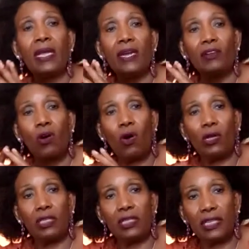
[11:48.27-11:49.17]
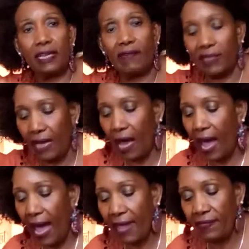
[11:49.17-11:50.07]
in order to give it the
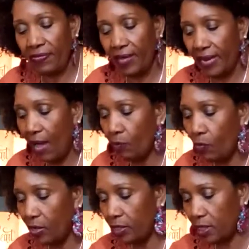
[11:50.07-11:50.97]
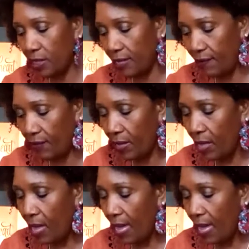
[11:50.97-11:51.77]
height that I wanted to give it.